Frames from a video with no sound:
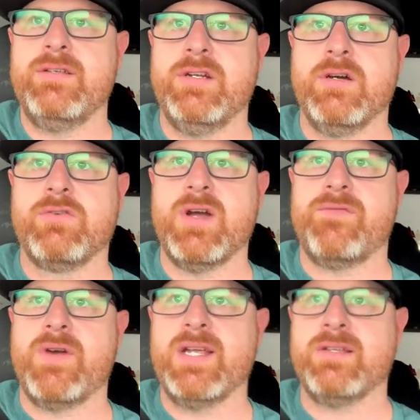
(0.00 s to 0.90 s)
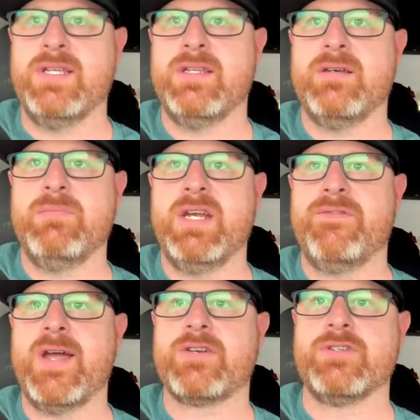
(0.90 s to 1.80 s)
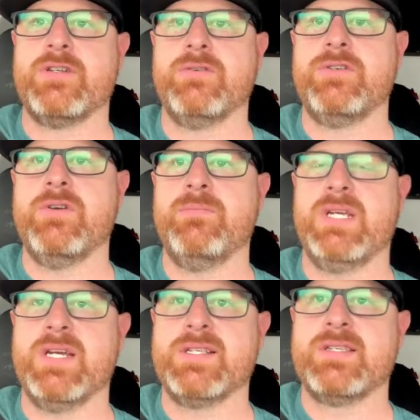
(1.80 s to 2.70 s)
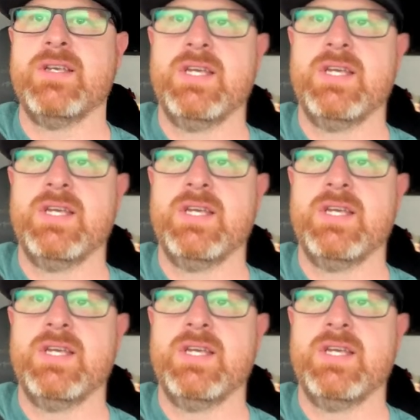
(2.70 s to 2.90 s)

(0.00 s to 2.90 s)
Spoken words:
you know, quite frankly, the manufacturers don't do it because